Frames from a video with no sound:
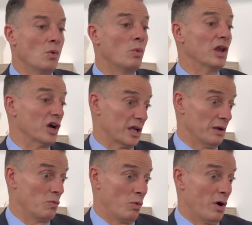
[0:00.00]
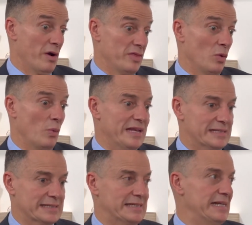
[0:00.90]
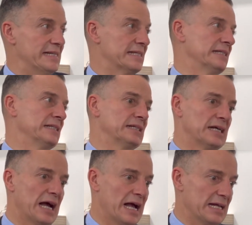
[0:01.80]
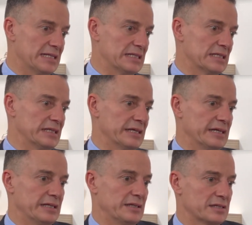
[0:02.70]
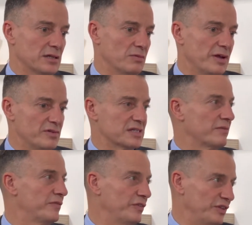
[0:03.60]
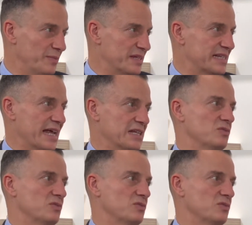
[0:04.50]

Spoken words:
Well, look, we're in the winter season, and the slot waiver is at 50%,